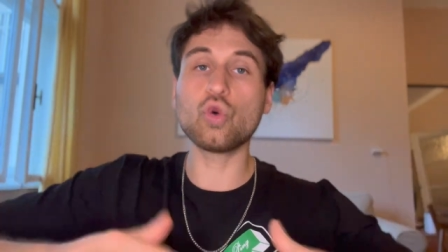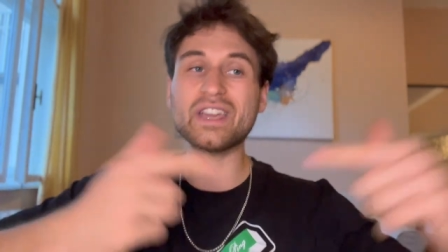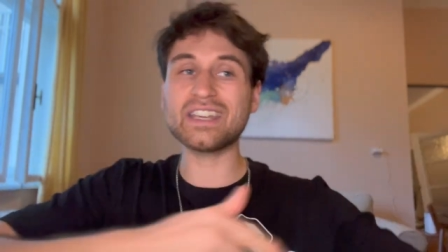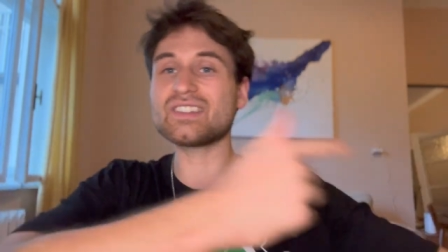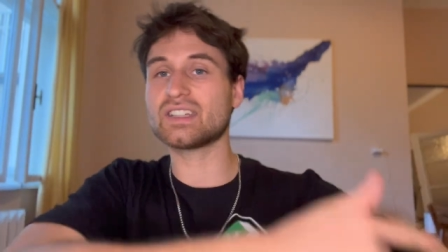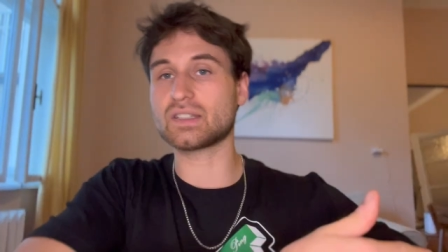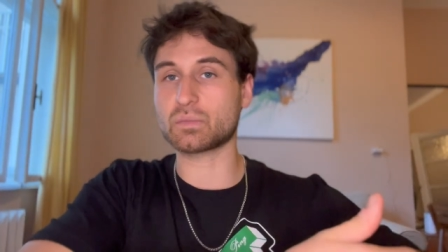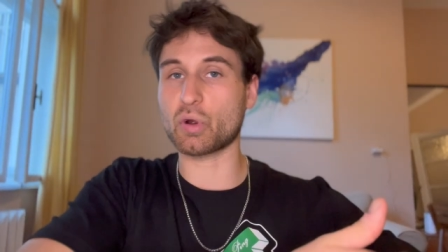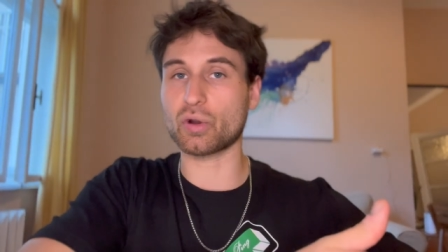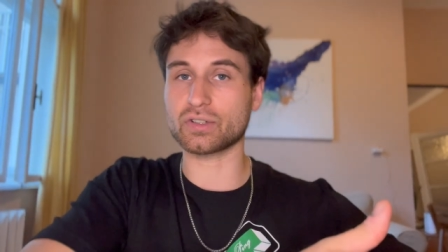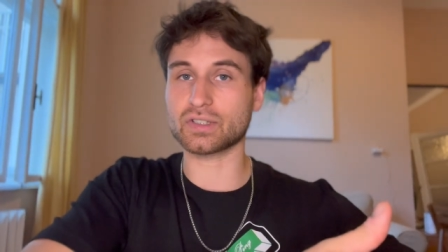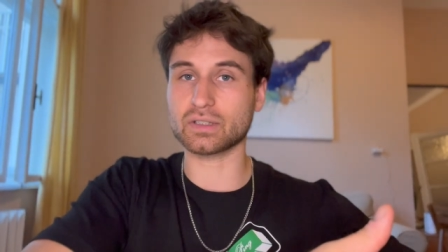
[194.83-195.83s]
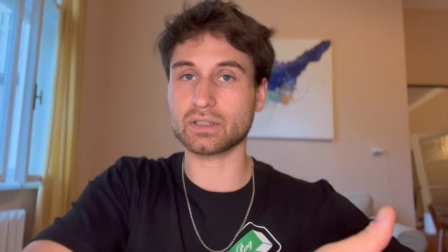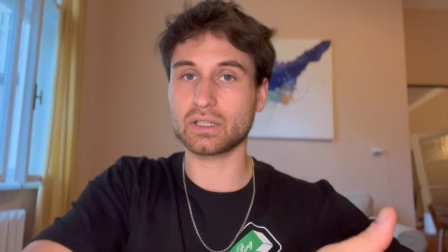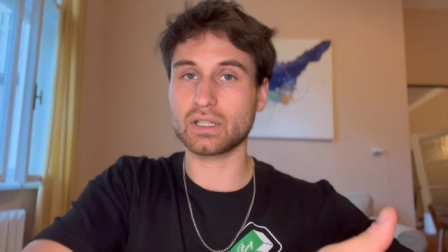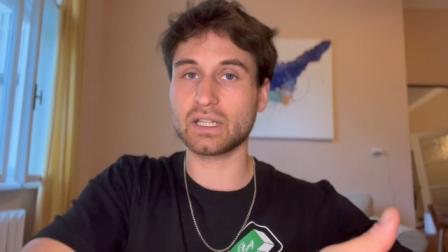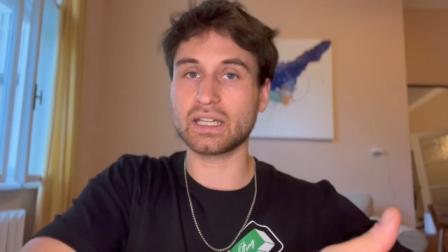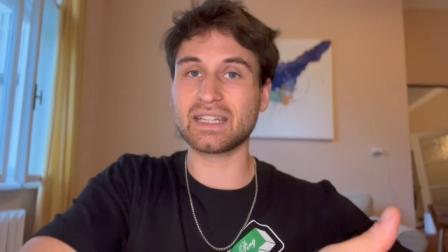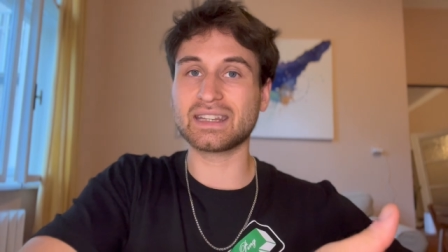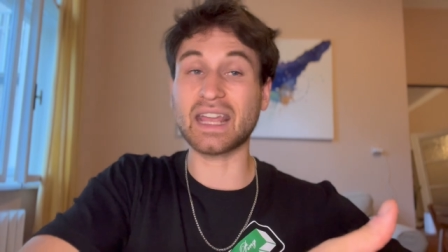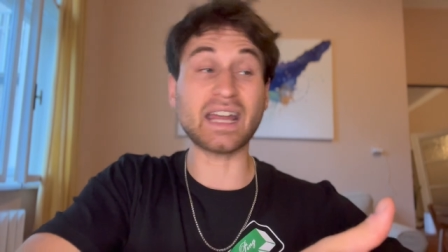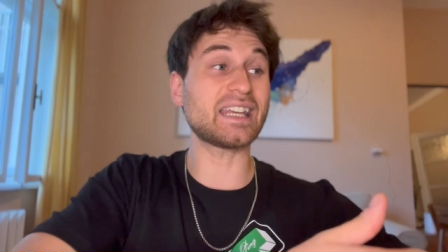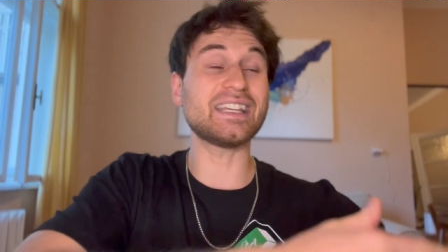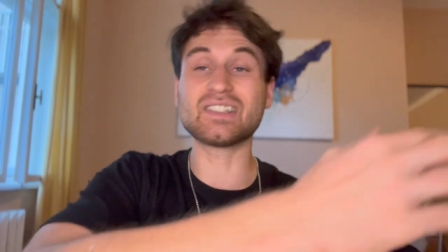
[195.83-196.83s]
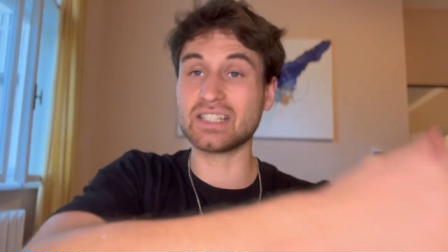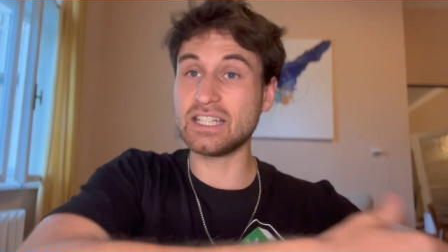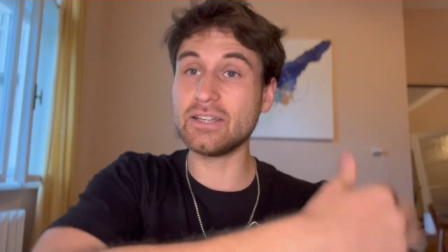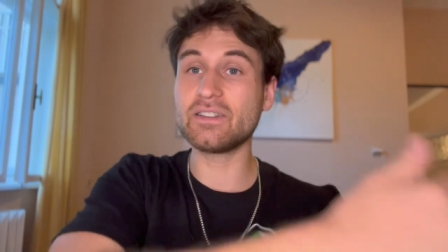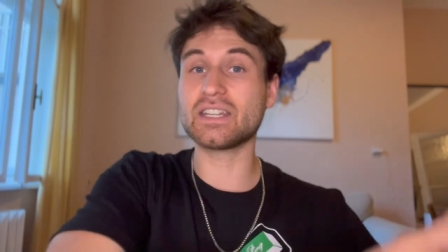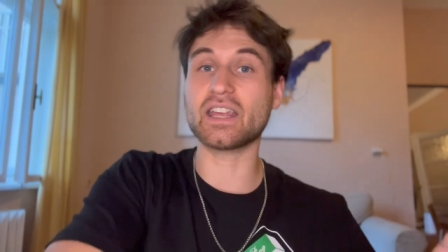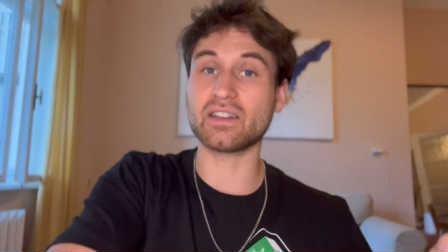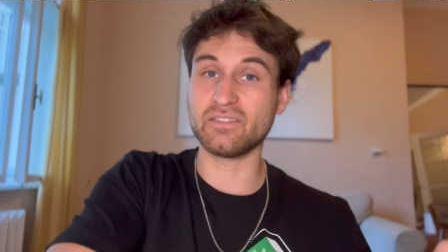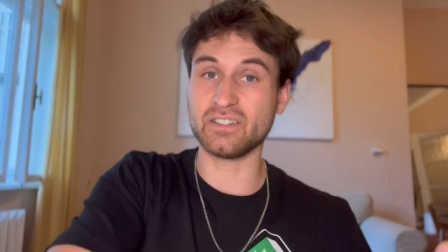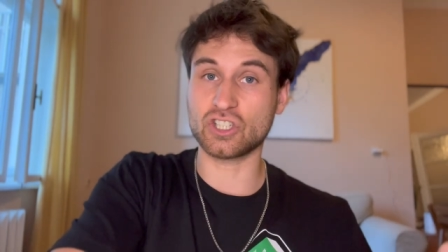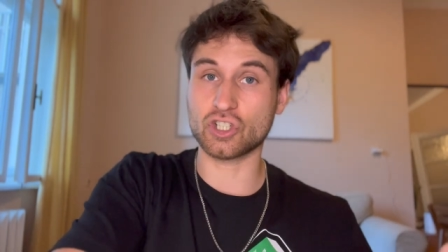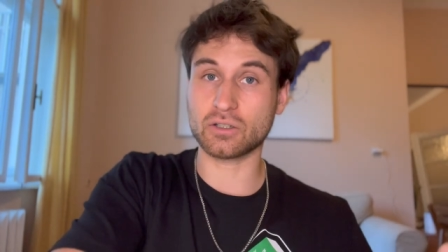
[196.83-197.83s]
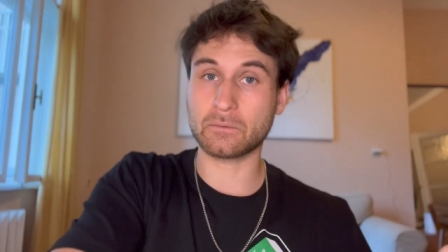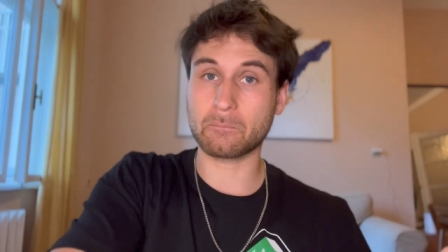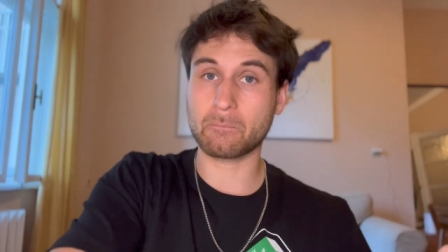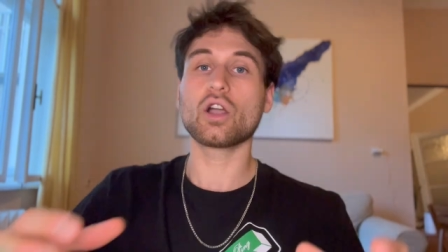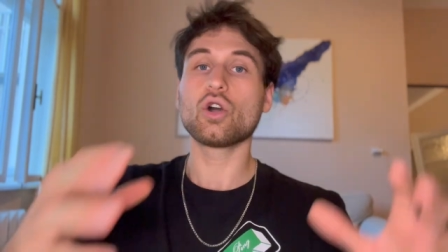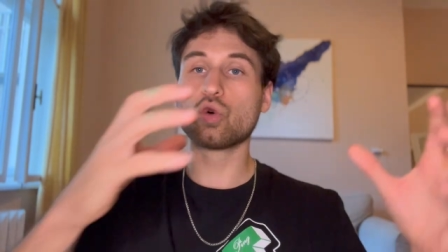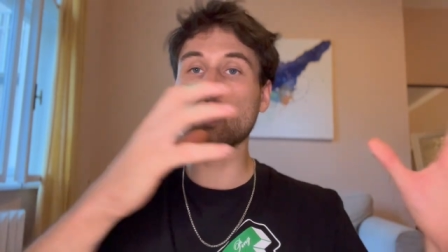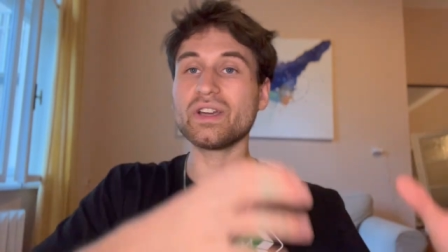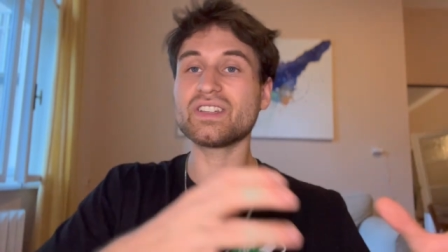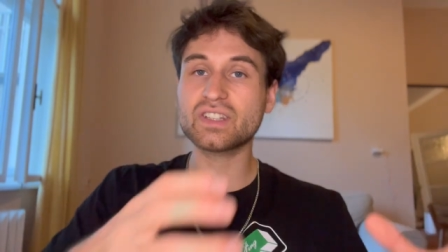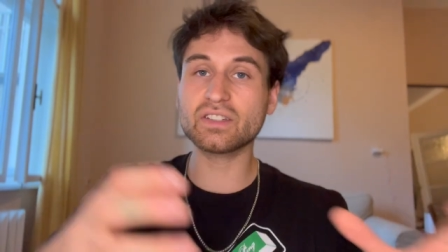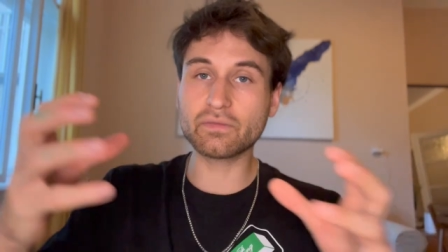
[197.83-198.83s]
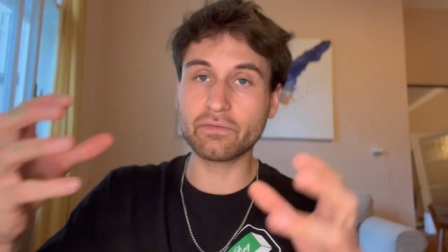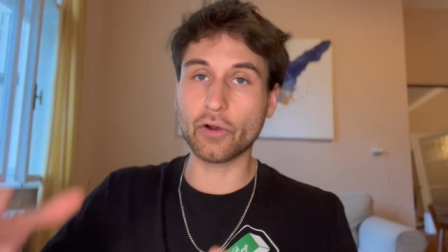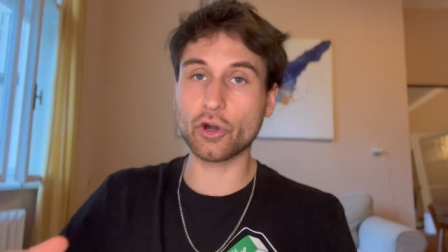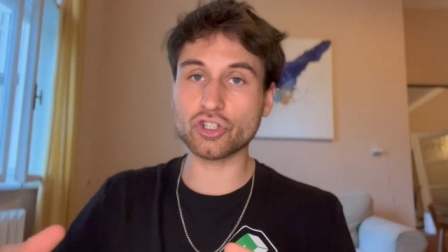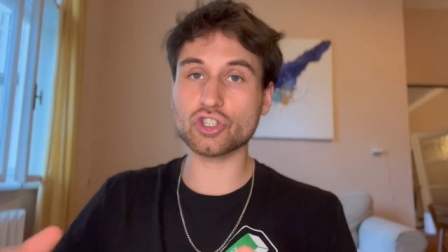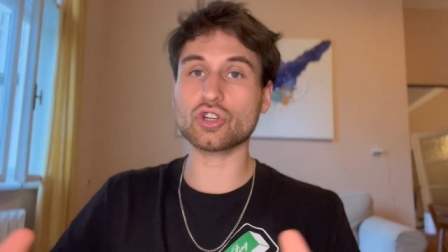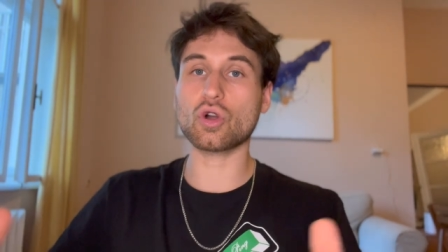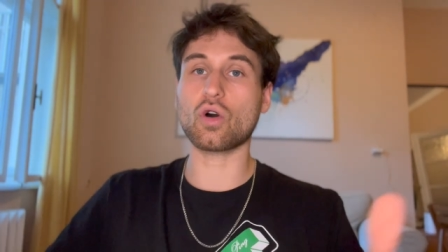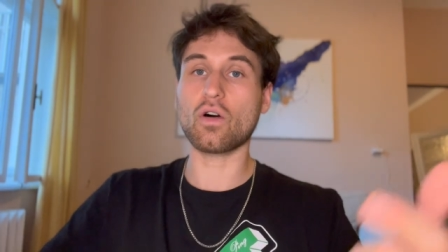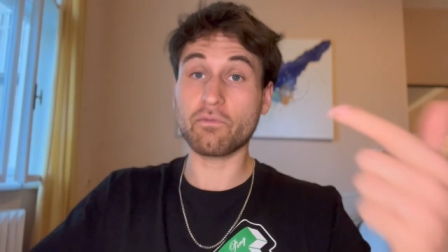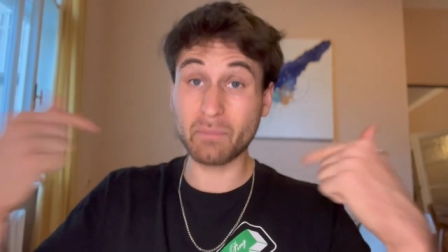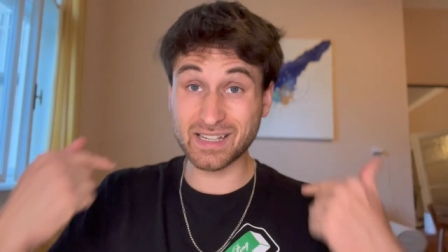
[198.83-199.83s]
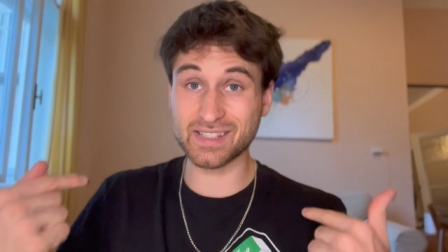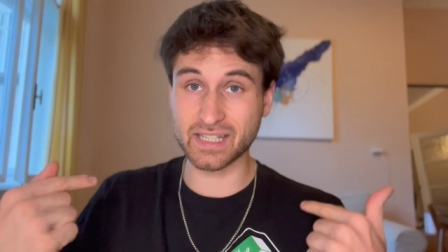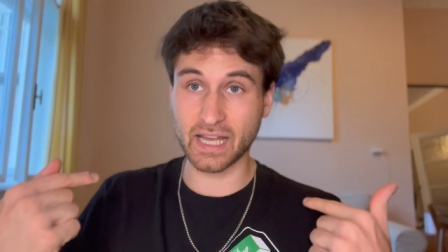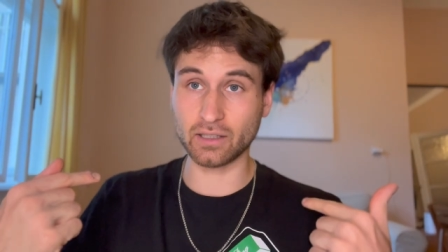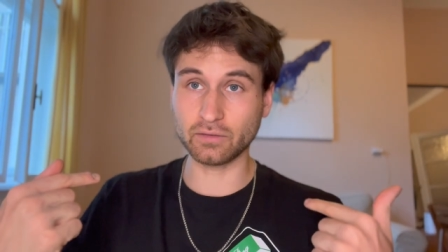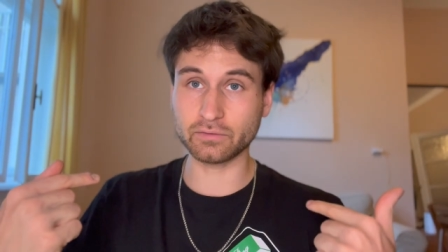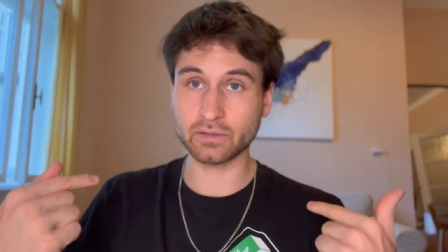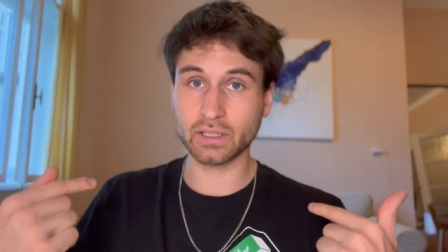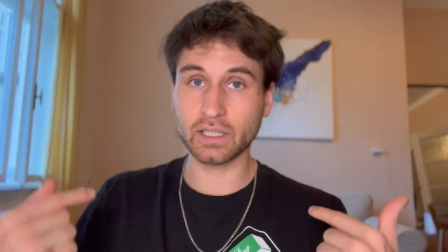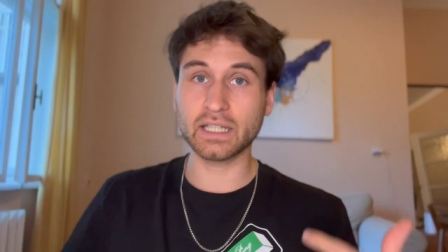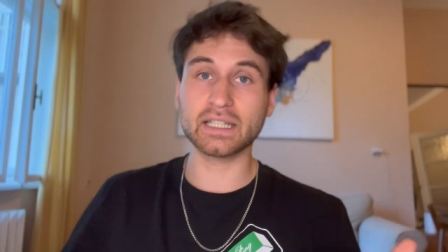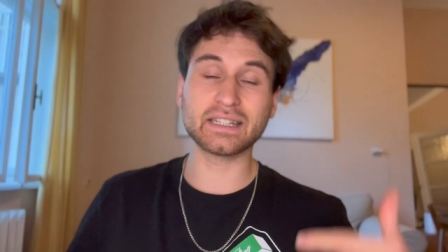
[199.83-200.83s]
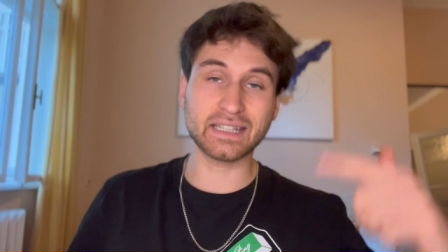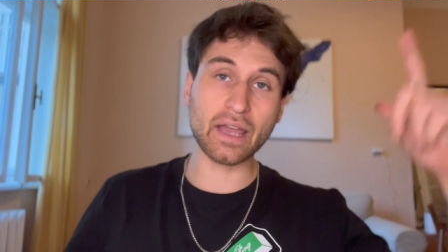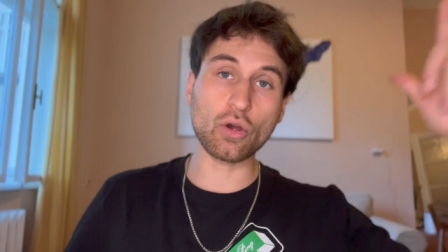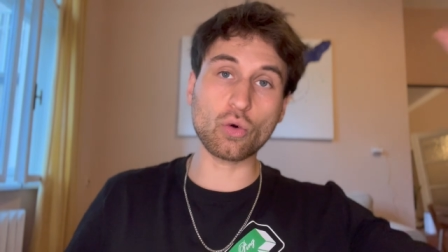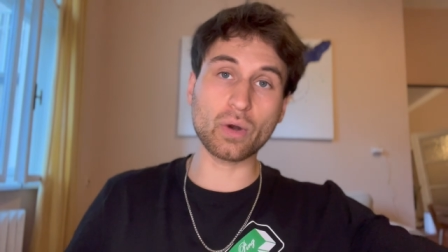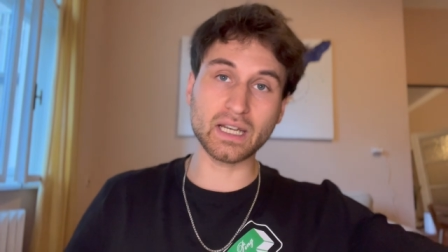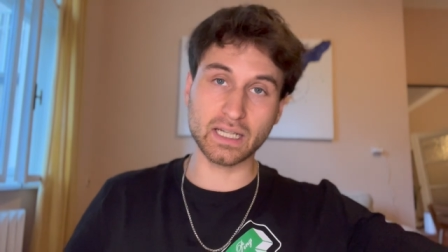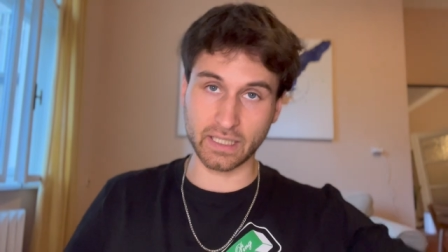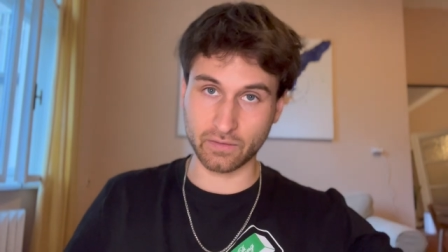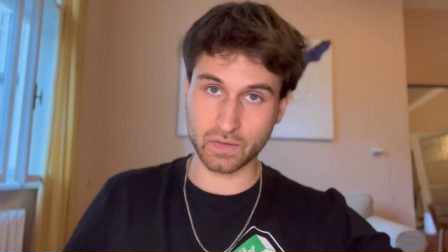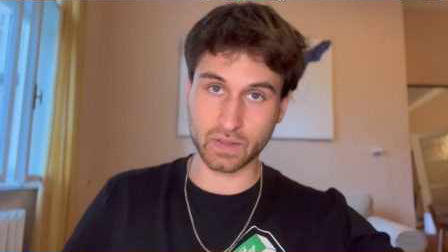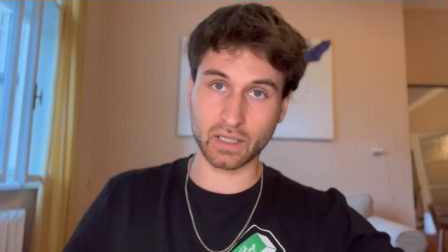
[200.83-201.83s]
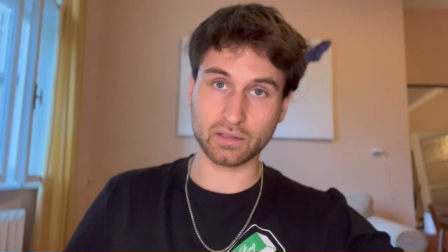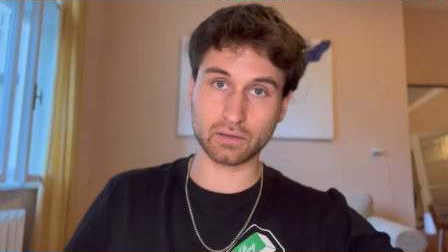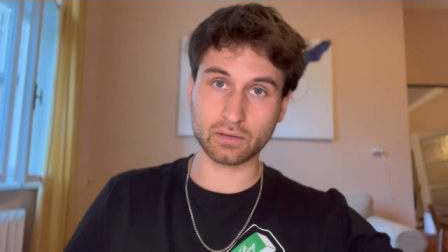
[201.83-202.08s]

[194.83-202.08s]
is this person that is living that vision? Who is this version of myself that already lifts that.